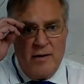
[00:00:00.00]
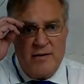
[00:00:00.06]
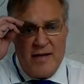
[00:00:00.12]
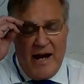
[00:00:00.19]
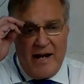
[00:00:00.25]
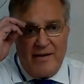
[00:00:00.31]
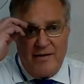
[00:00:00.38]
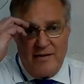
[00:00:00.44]

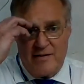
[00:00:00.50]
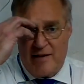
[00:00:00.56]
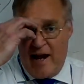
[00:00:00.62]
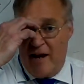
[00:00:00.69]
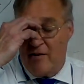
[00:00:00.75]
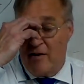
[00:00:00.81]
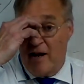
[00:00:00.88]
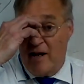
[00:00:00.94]
taking the
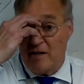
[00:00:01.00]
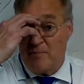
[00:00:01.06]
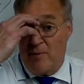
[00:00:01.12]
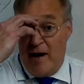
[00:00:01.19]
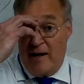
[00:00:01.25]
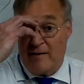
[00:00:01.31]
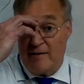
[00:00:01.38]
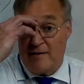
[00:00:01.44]
standardized
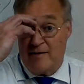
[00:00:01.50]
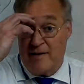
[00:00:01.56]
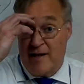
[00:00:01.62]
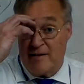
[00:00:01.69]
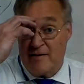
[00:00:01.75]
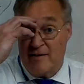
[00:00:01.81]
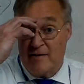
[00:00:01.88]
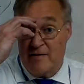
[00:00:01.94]
practice
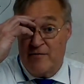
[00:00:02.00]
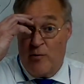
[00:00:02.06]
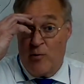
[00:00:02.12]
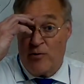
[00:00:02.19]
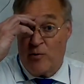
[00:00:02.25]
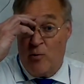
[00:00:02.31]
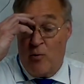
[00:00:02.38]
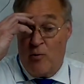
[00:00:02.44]
test this
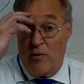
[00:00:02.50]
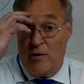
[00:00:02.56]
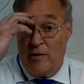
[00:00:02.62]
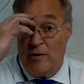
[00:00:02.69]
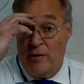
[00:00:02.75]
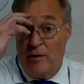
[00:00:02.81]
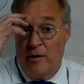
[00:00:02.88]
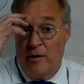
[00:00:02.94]
fourth quarter